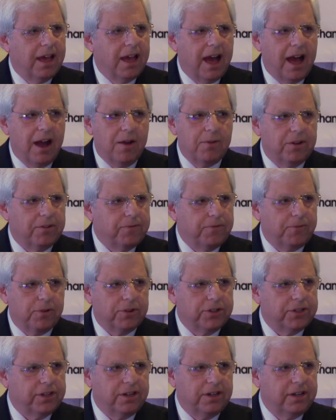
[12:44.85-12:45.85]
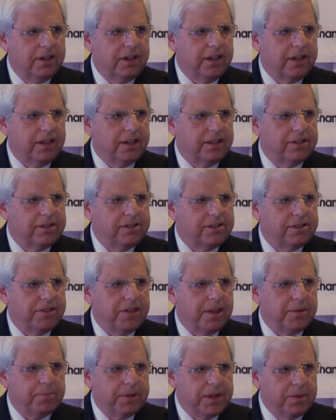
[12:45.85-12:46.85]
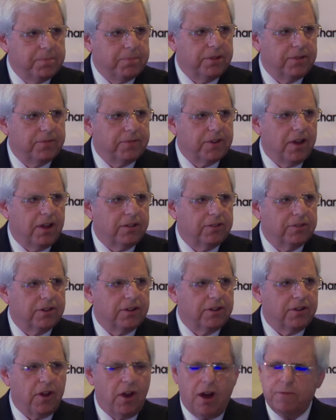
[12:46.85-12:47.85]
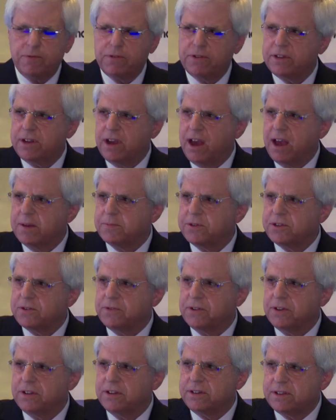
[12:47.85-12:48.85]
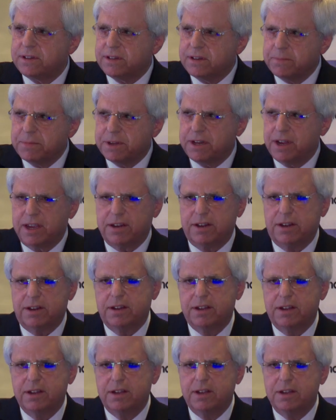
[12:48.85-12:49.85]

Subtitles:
How unfortunate it is that people of color can oftentimes feel intimidated